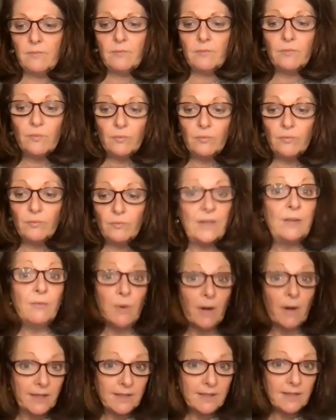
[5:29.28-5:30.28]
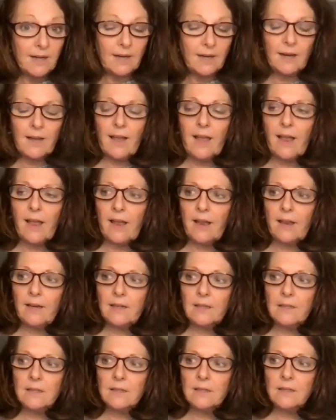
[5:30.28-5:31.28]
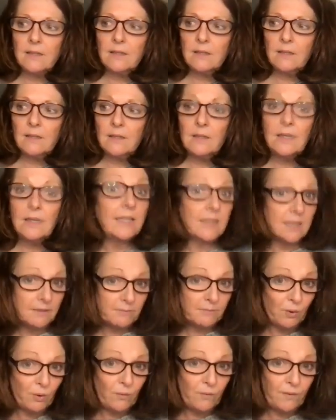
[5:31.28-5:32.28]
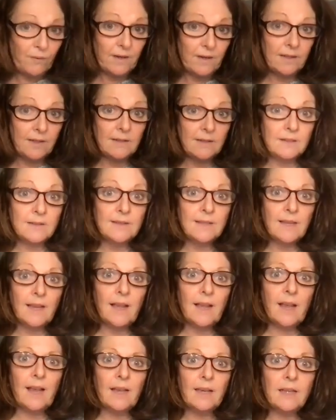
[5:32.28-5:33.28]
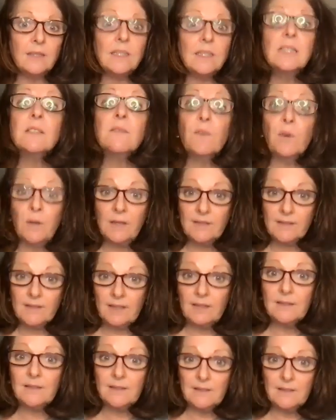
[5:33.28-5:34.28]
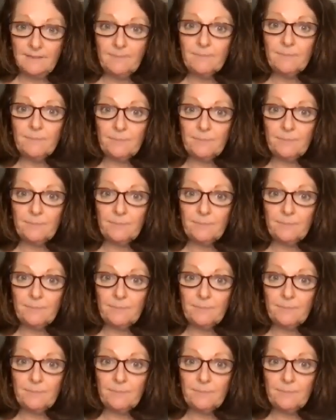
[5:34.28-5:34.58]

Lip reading: rewriting and LinkedIn profiles and interviewing skills.